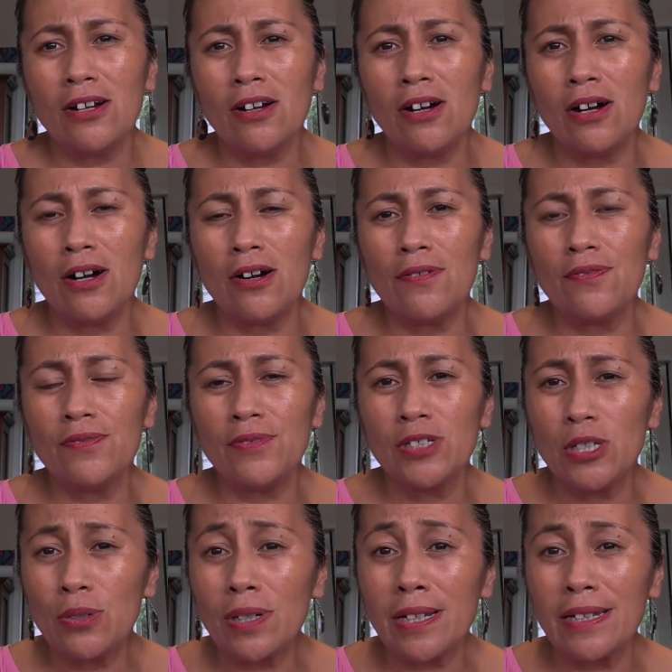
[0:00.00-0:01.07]
of
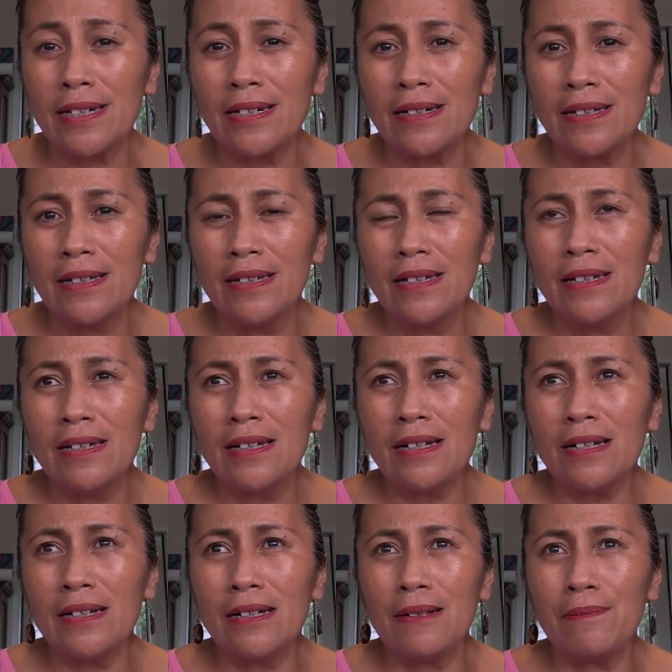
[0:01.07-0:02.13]
nuclear
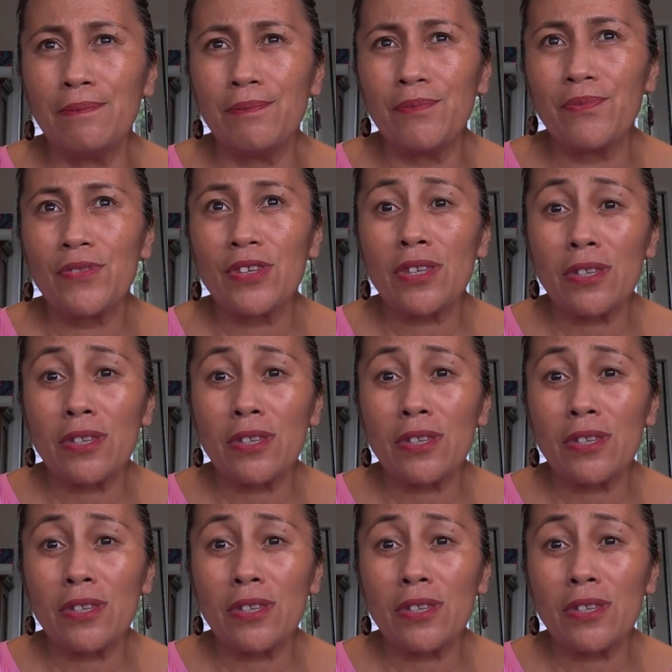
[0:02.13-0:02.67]
um,